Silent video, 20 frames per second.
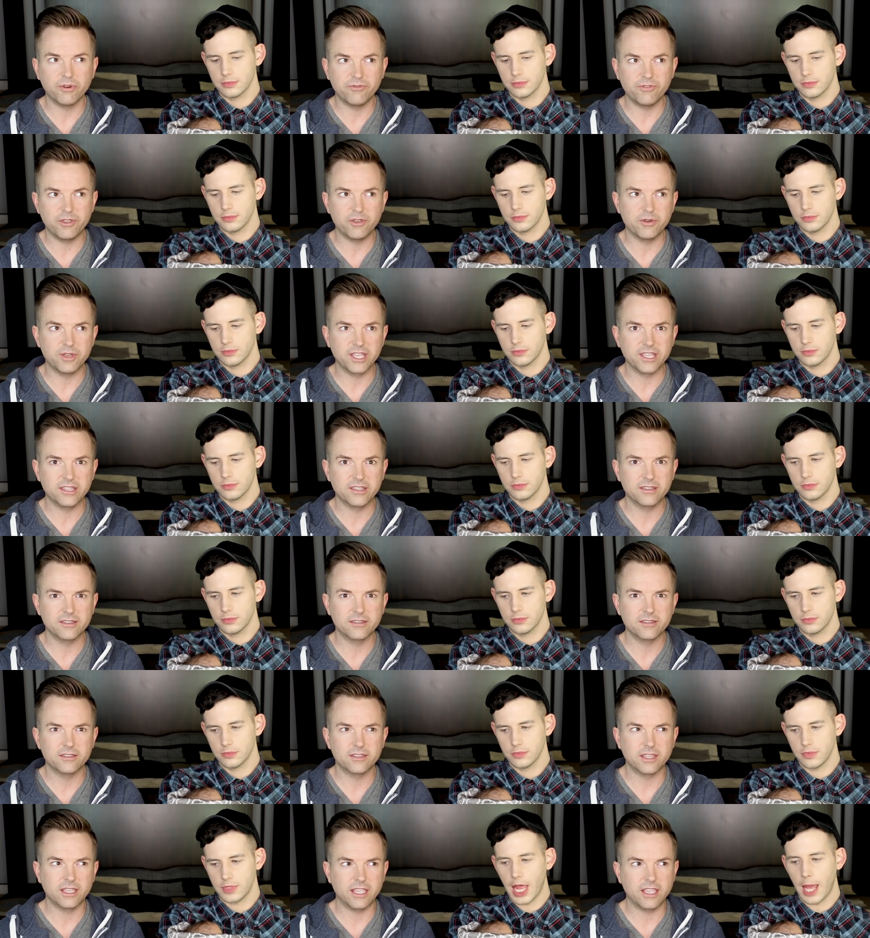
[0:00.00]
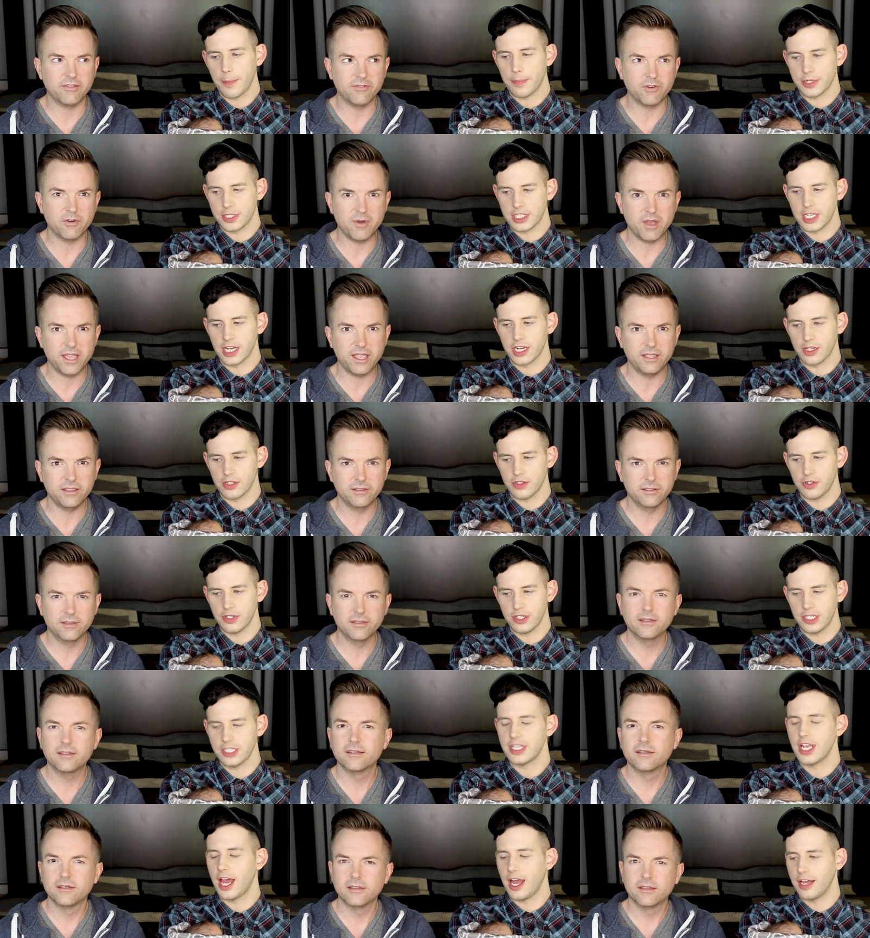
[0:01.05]
Speaker 1: reviewing the that giveaway.
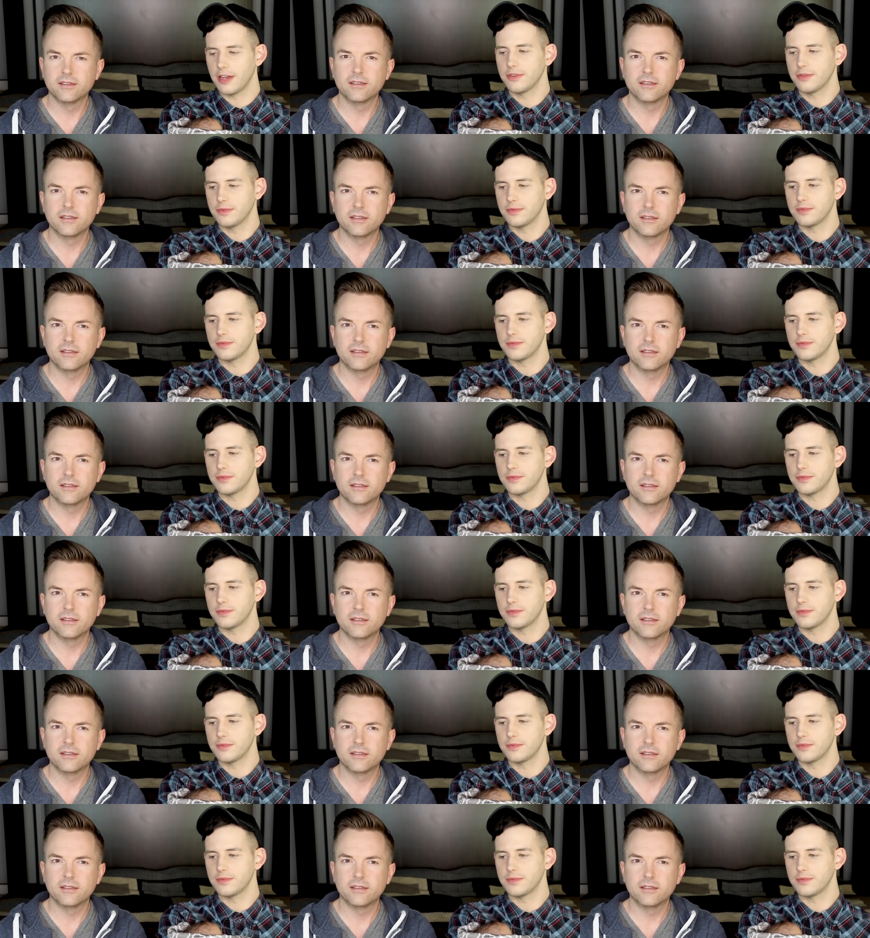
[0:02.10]
Yeah